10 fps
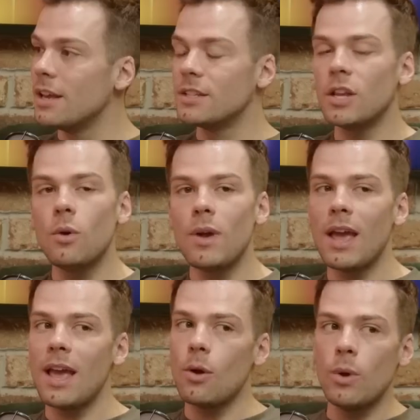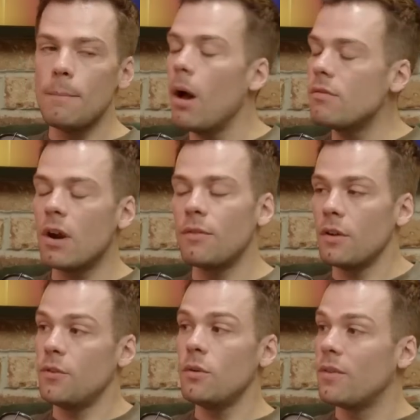So we might ruffle
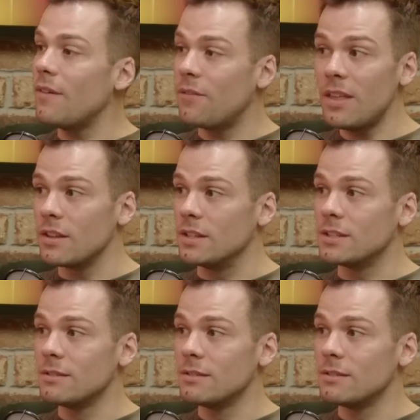a few fe- feathers.